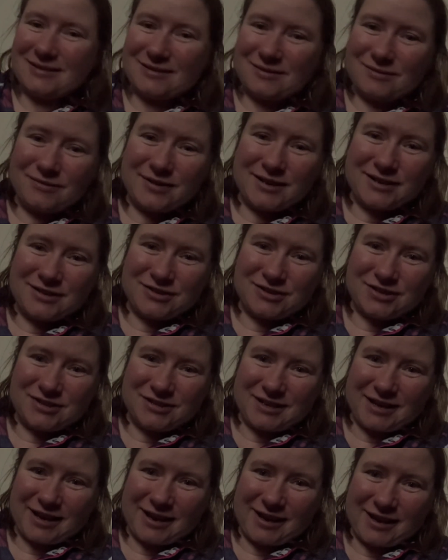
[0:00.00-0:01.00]

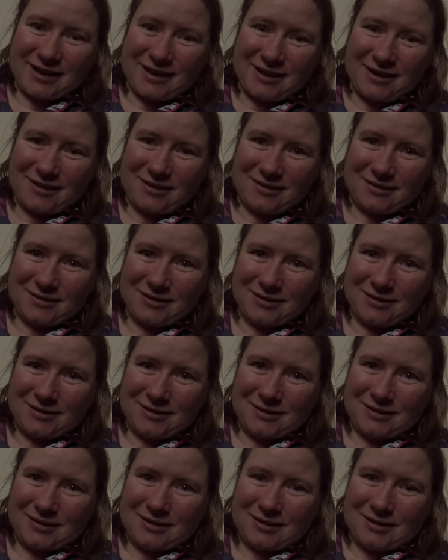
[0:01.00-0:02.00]
Richard's here.
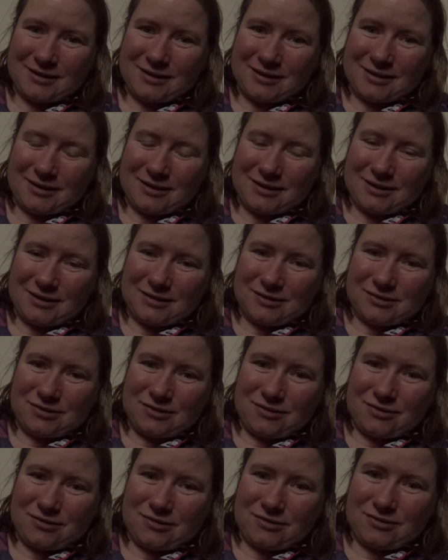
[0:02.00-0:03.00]

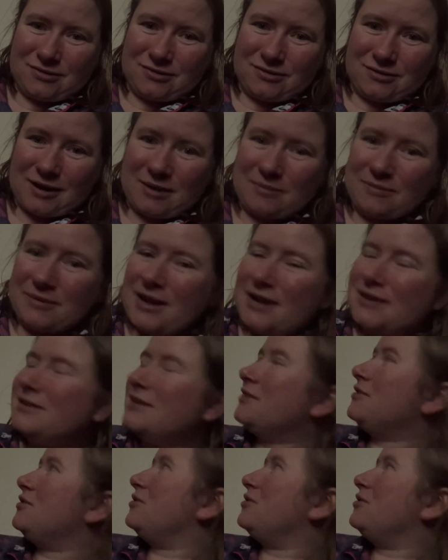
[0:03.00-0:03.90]
So I'm guessing